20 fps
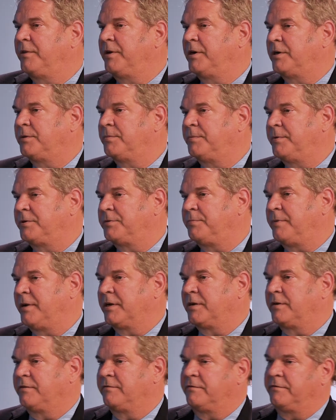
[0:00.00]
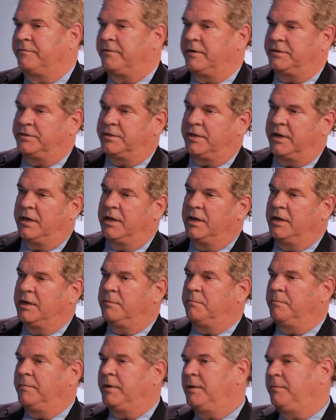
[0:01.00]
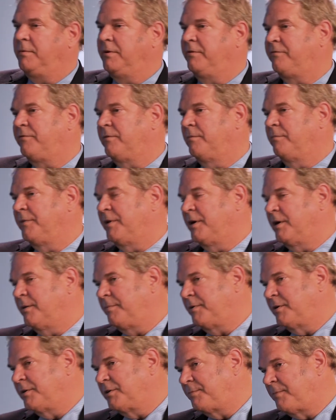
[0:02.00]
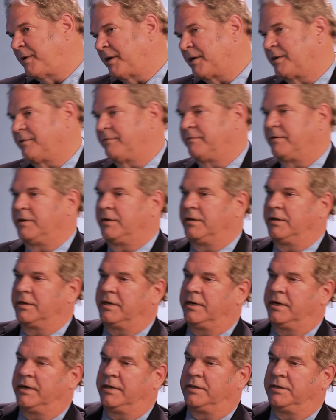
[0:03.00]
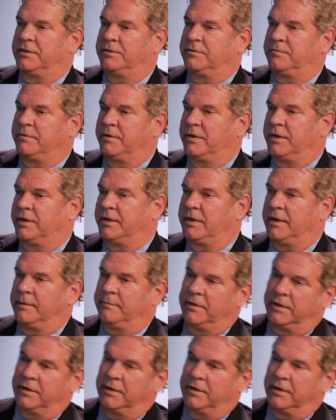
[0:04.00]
their perspective, if I say, maybe from their perspective they're looking at it this way and I'm